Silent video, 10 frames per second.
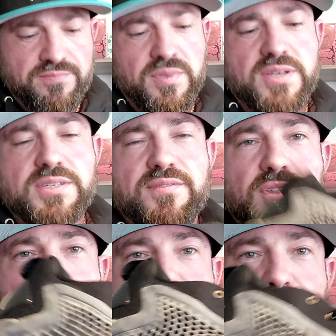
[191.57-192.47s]
because even
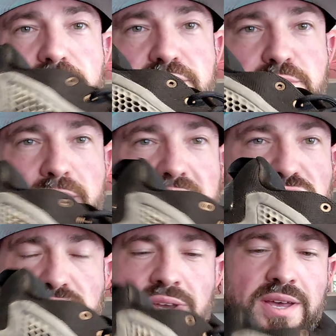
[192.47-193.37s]
though this looks
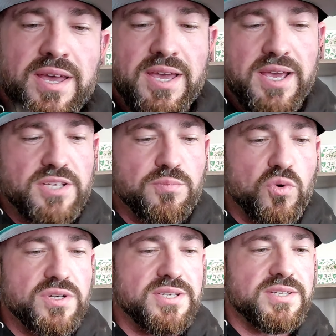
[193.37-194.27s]
mesh, it's
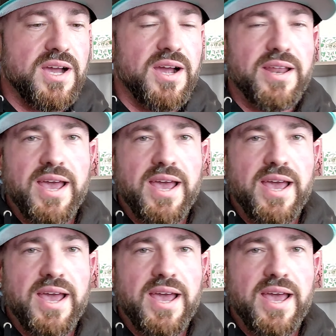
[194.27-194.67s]
more design